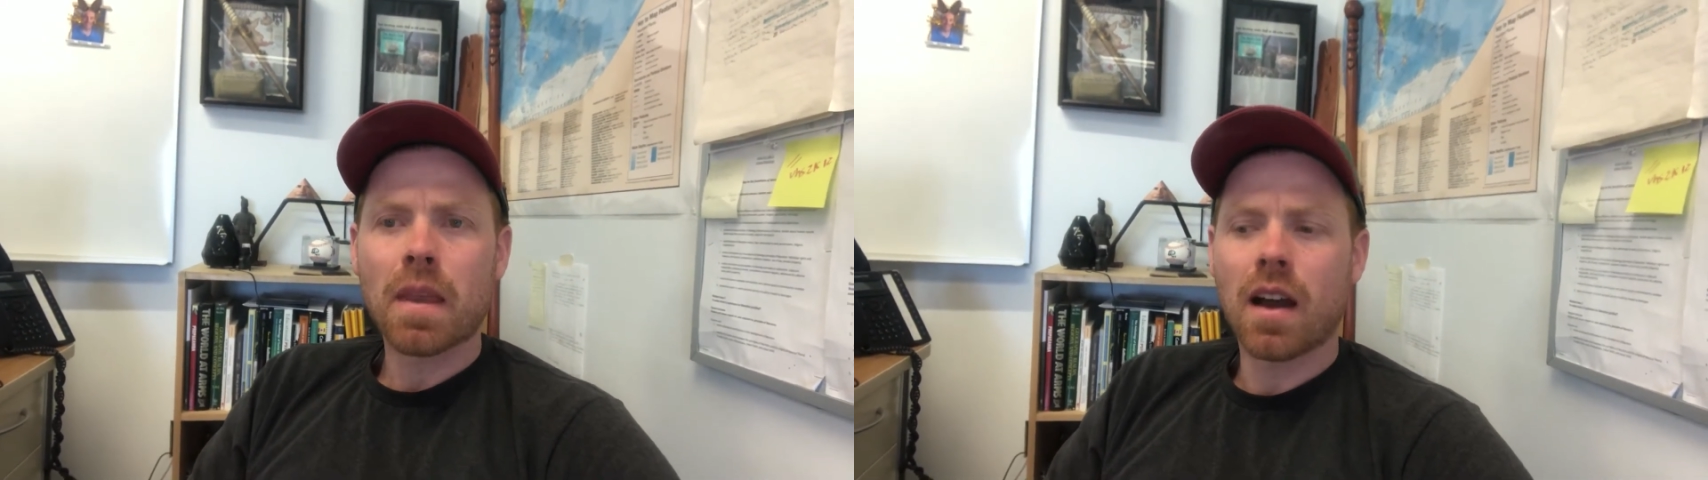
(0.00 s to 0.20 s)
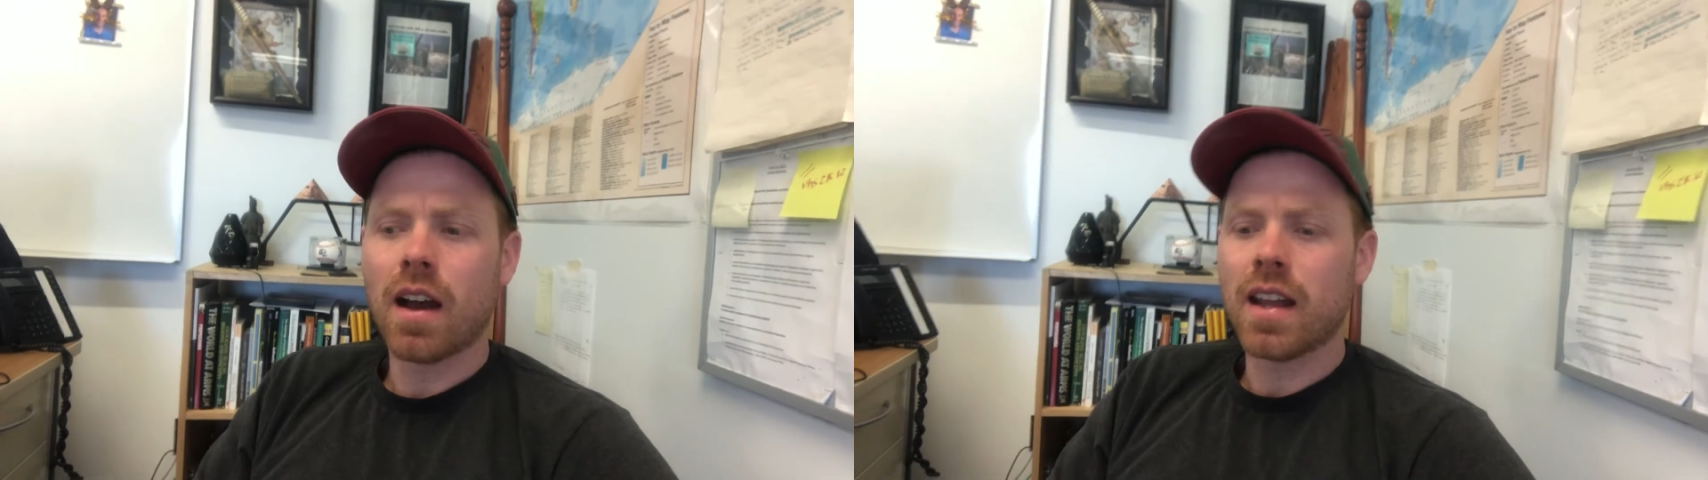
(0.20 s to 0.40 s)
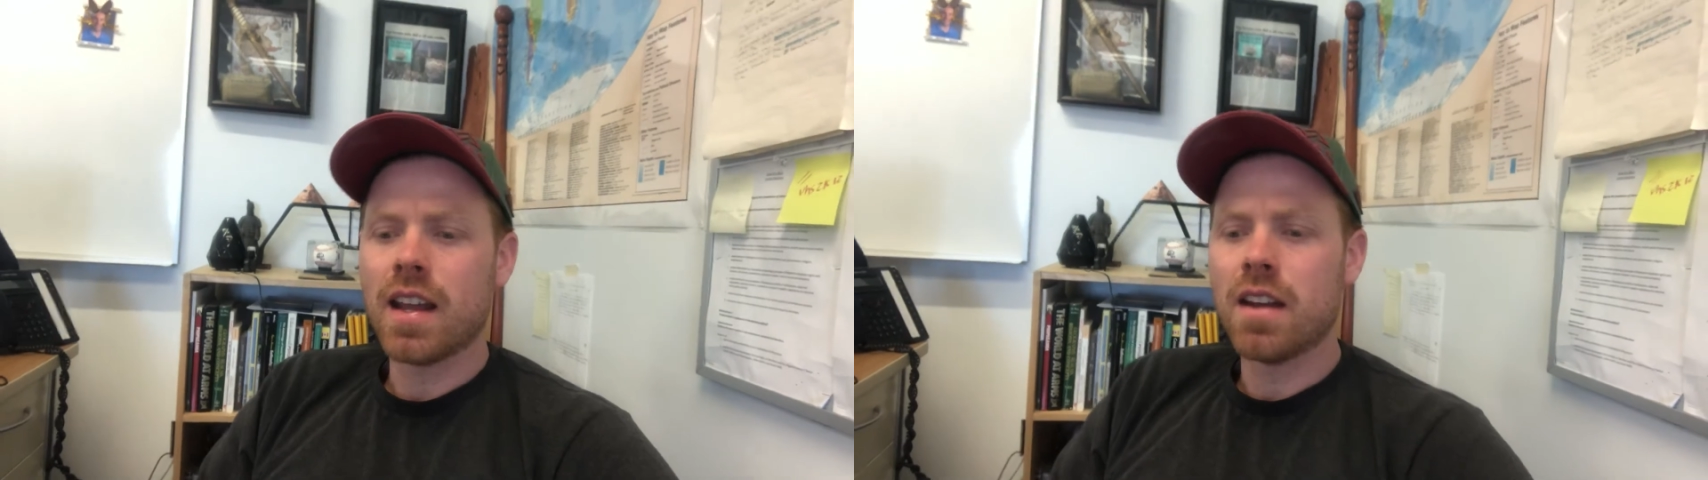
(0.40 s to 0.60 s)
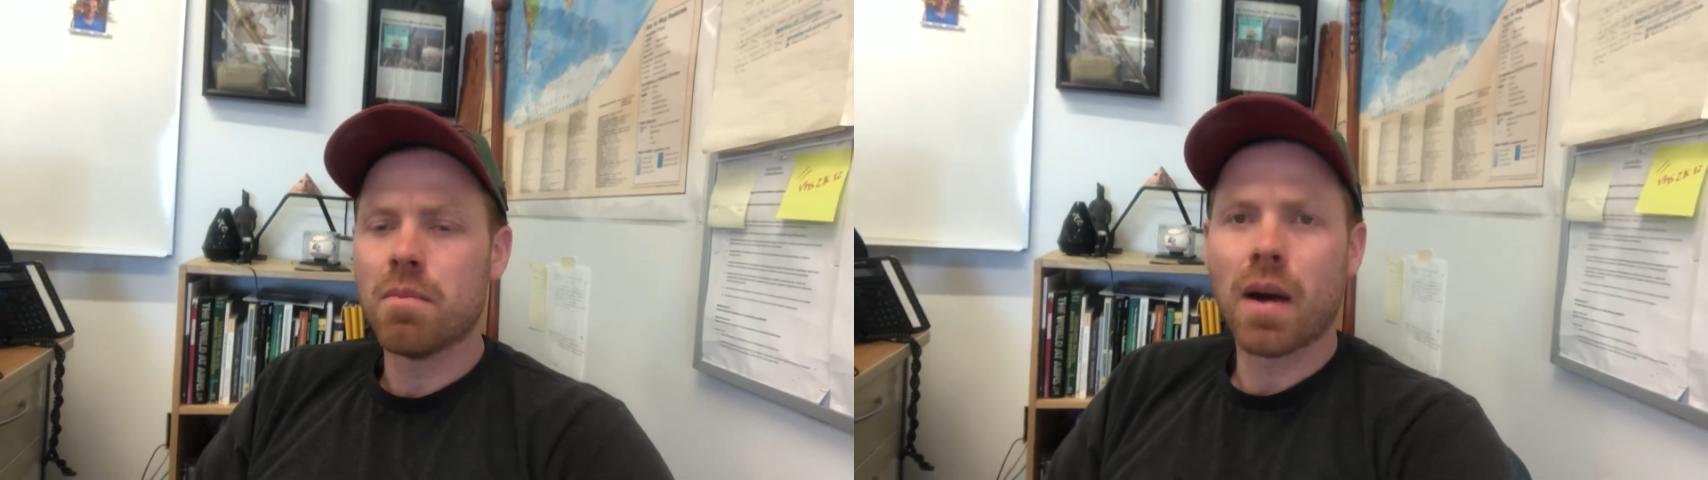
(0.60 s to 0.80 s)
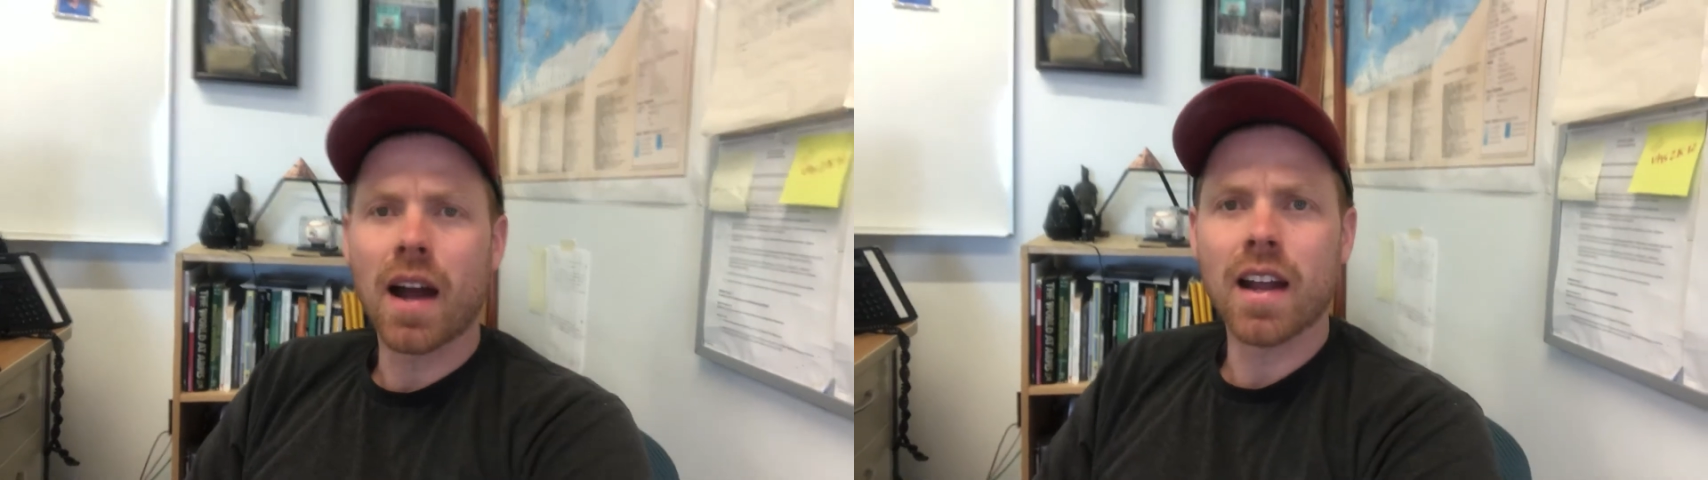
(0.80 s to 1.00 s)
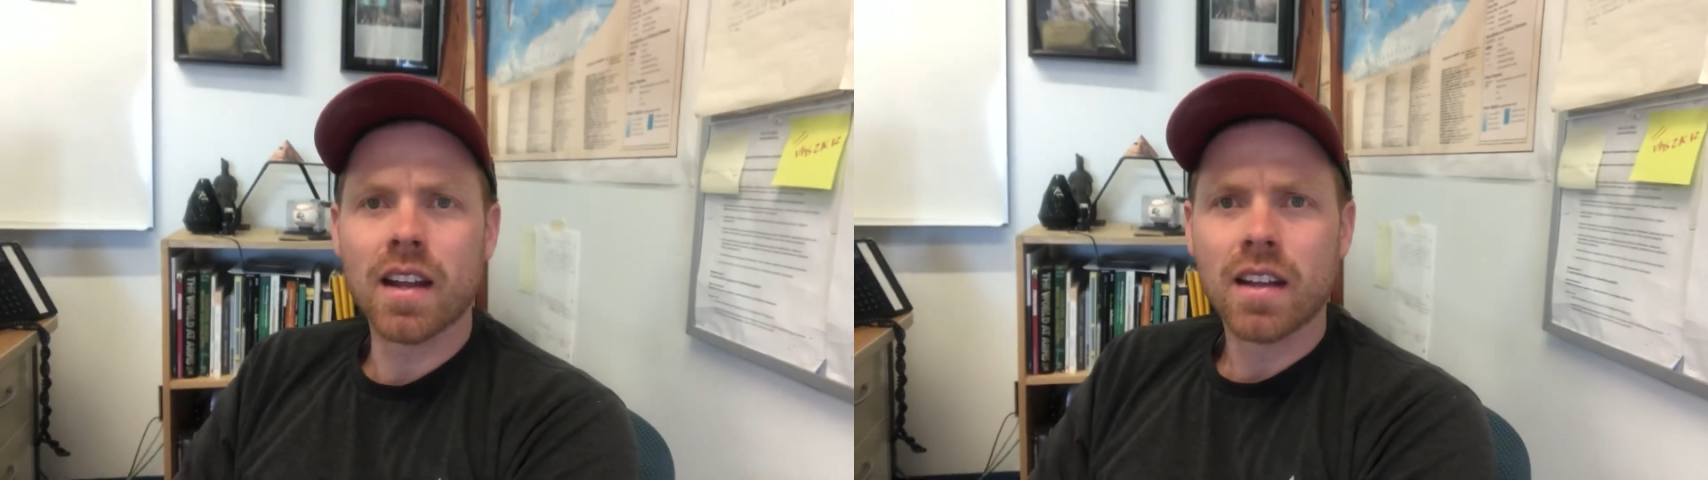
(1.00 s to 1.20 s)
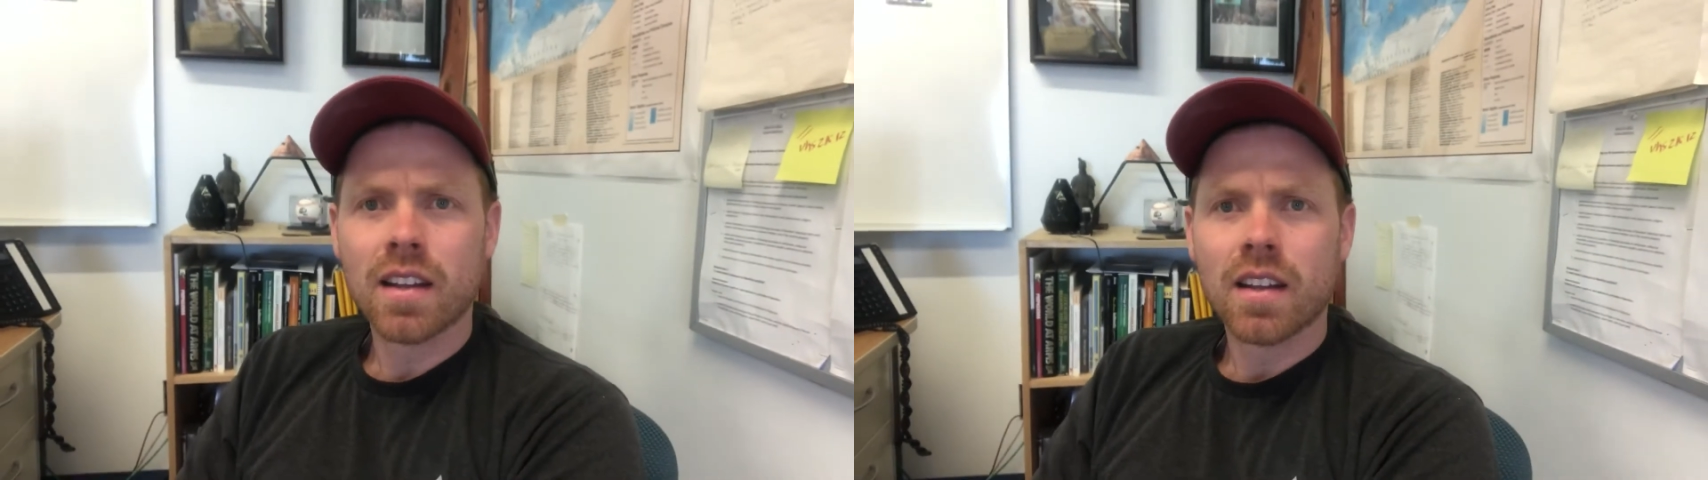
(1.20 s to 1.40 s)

uh, in by